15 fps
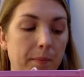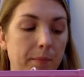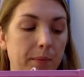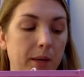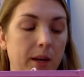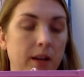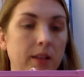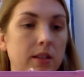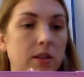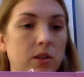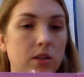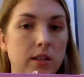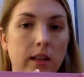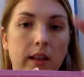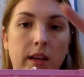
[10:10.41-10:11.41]
because it's
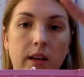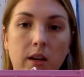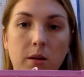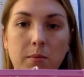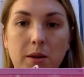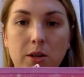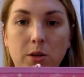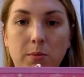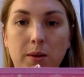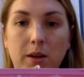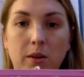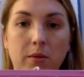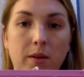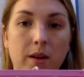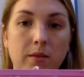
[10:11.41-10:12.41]
just linear measurement
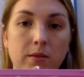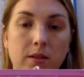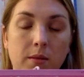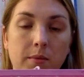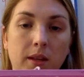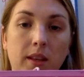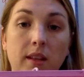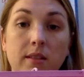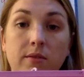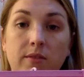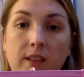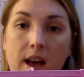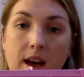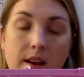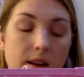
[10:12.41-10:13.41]
around something that's
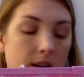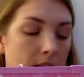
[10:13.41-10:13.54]
flat.